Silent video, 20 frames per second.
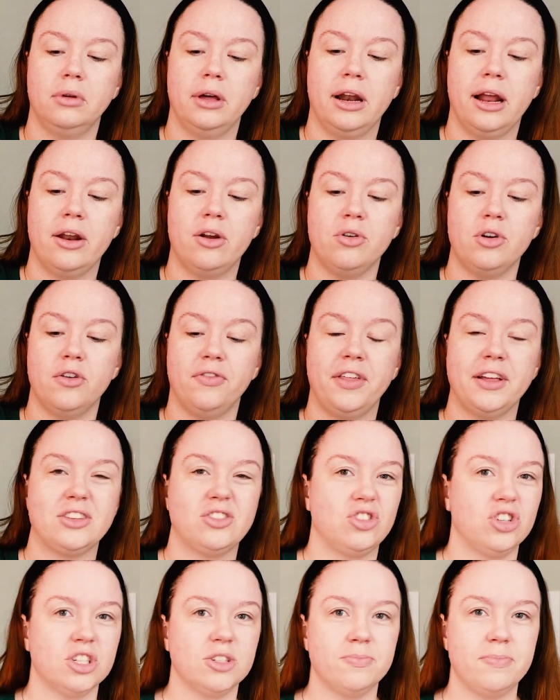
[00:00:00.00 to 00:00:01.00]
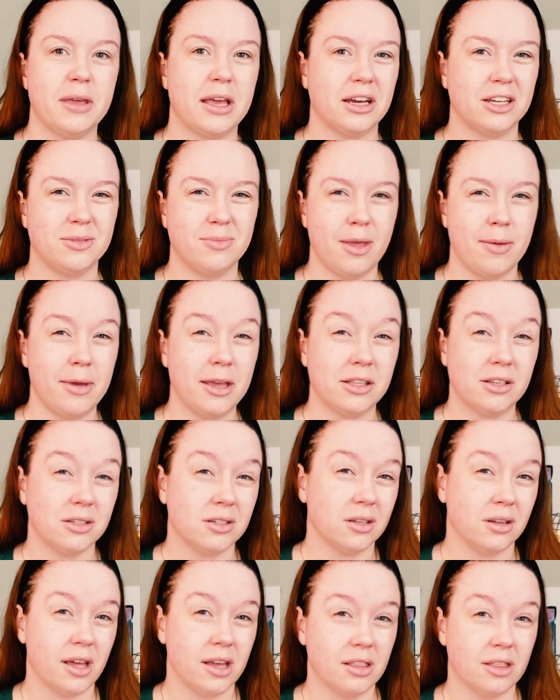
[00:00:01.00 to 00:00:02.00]
And I don't know if that's just because maybe it
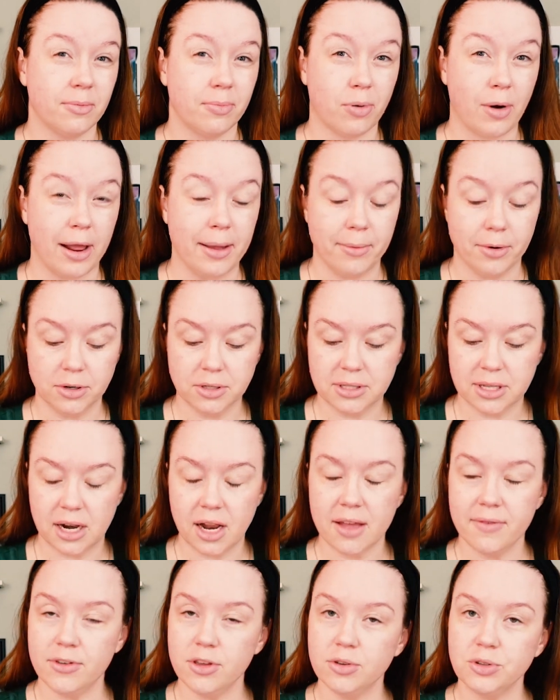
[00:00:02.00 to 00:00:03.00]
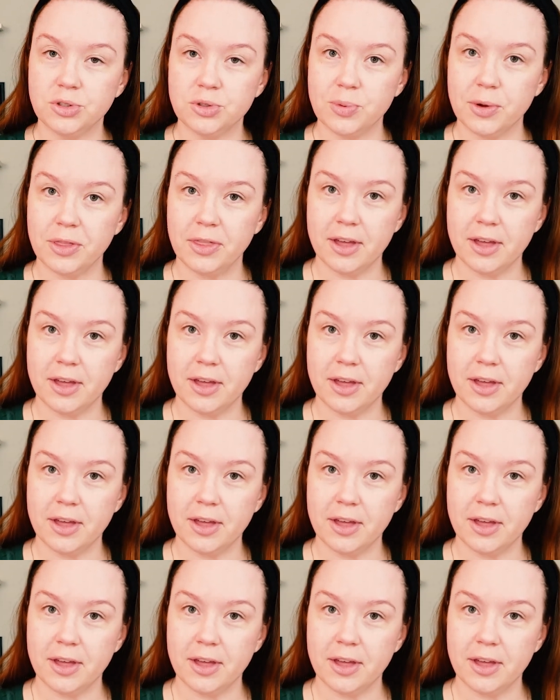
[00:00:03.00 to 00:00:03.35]
doesn't like the primers that I've used with